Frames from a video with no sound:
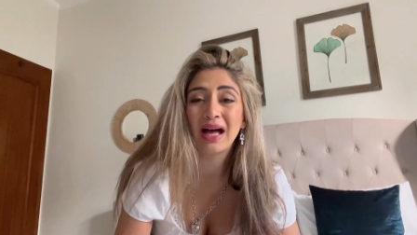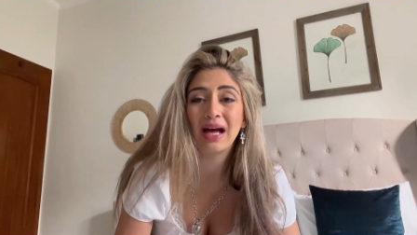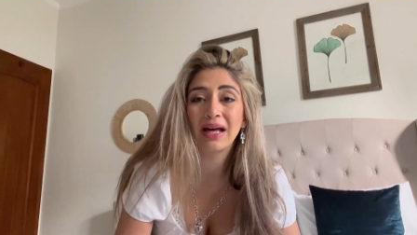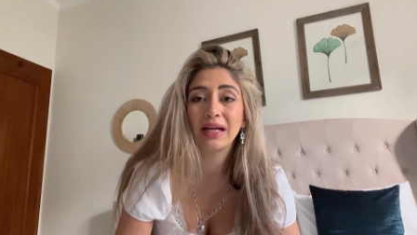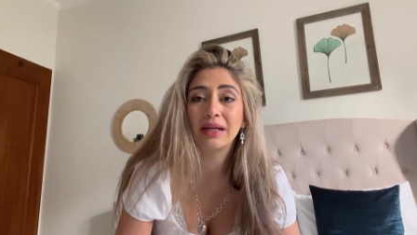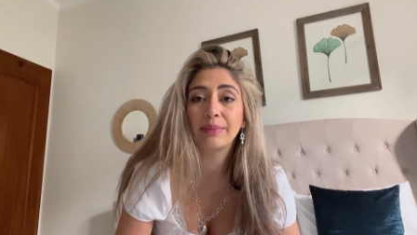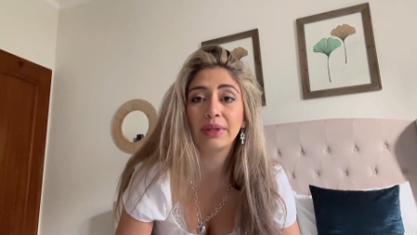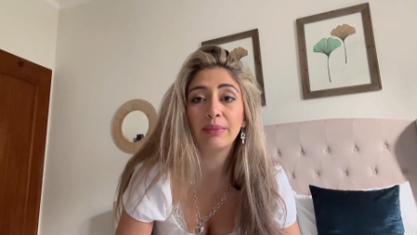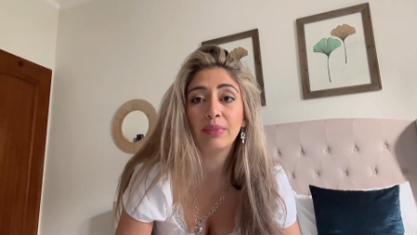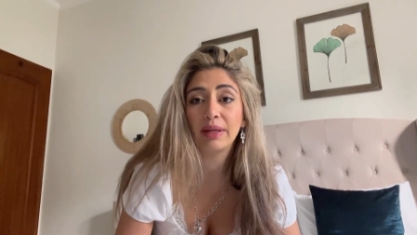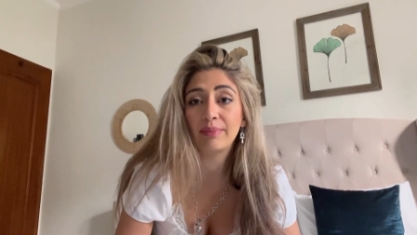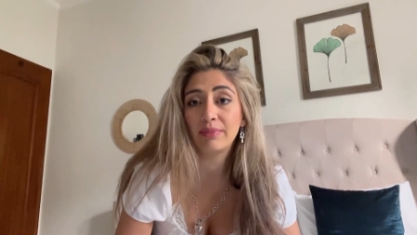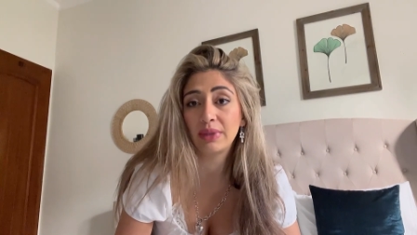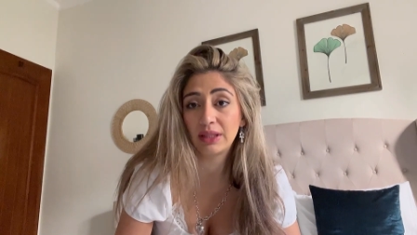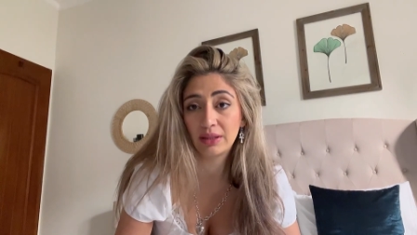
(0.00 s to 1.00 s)
And I'm in my
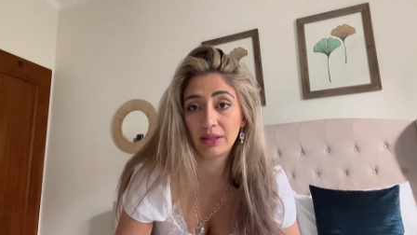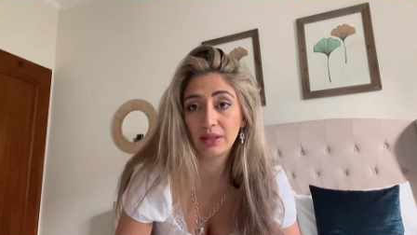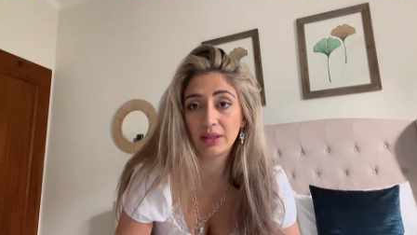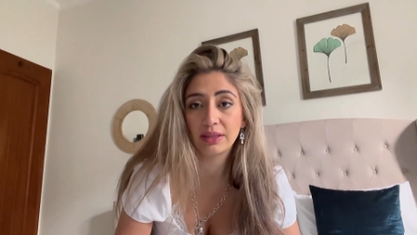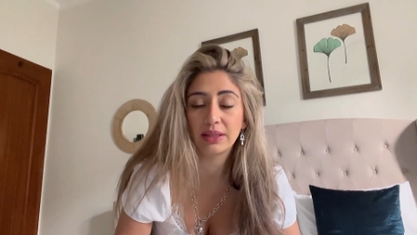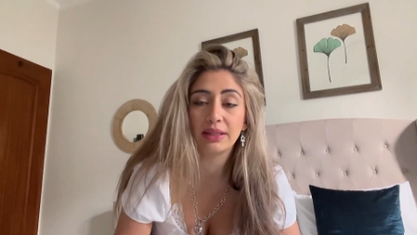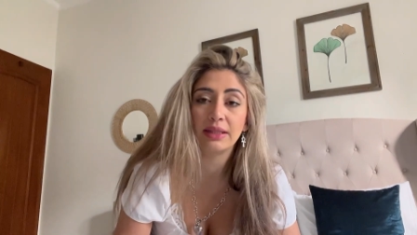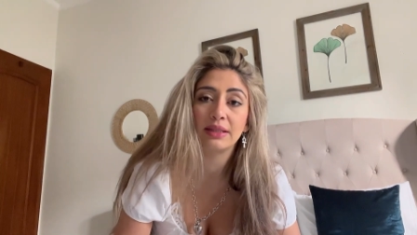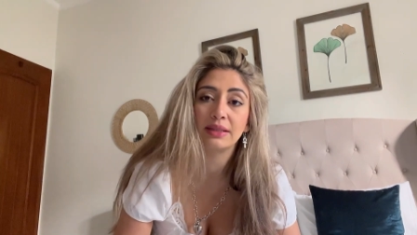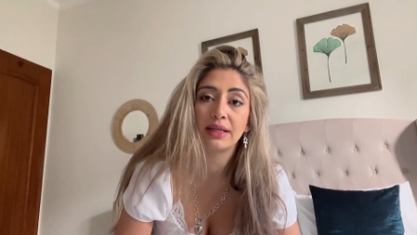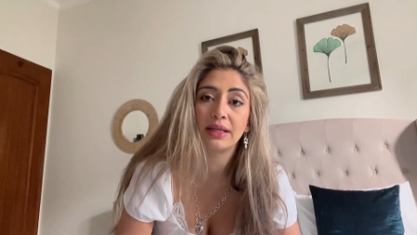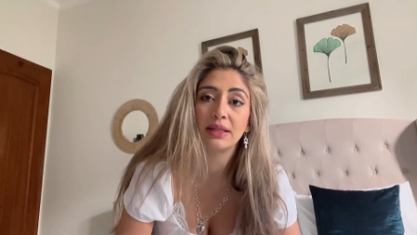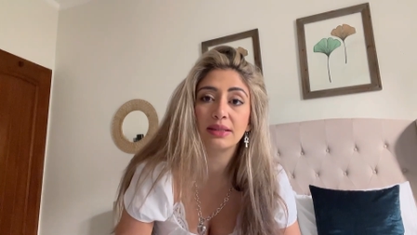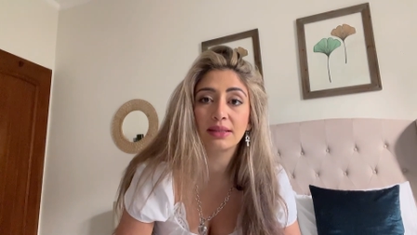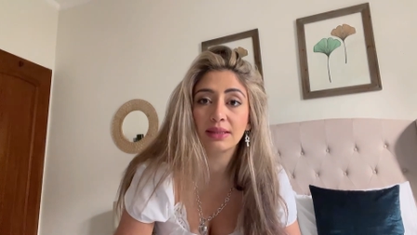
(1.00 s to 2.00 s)
mid-30s
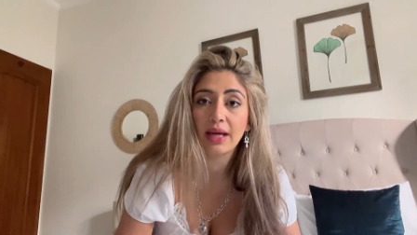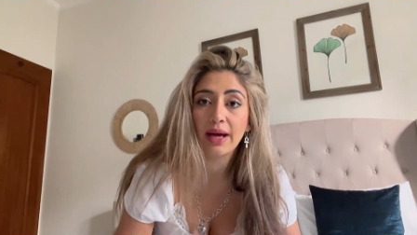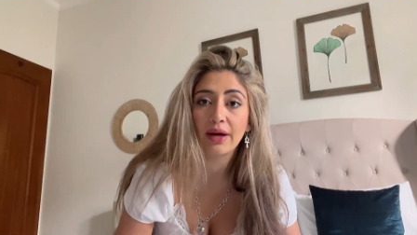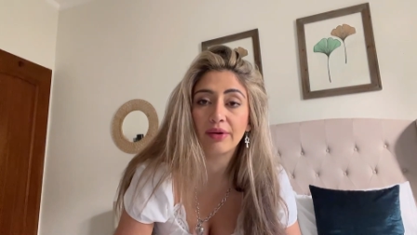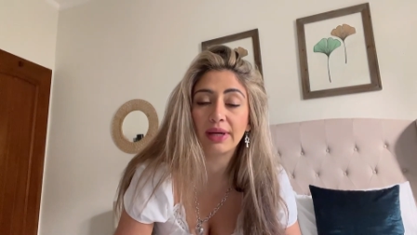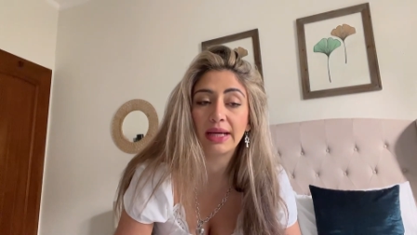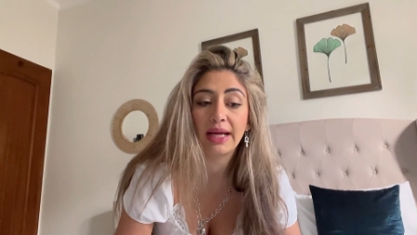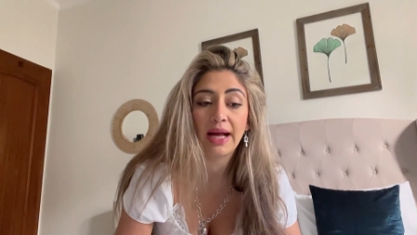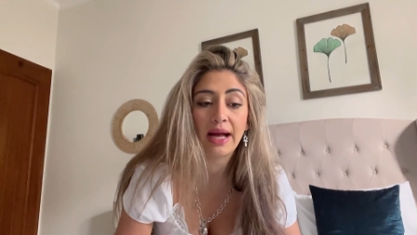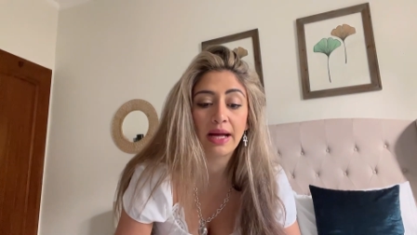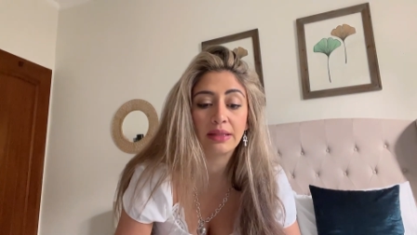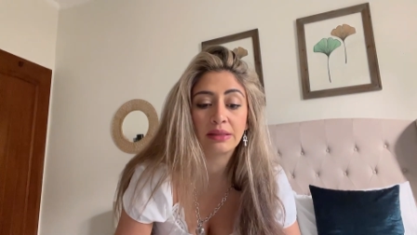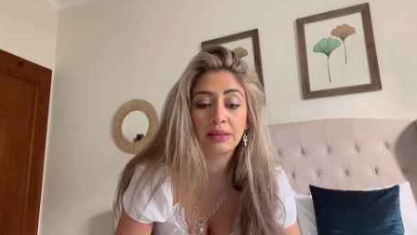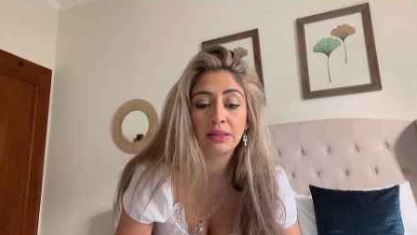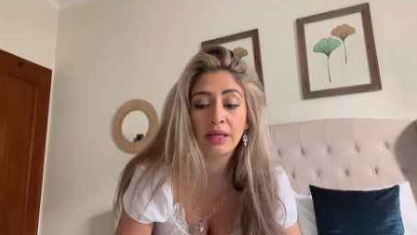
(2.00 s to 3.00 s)
and it's scary.
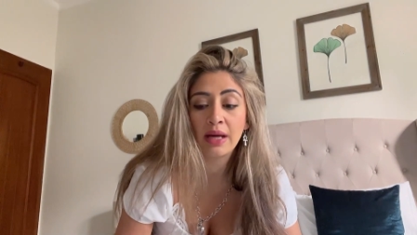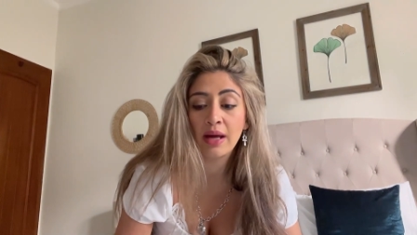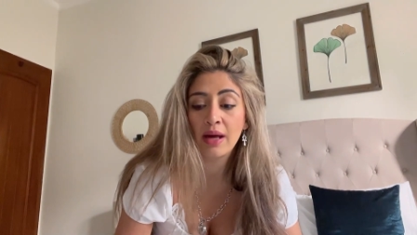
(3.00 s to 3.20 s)
And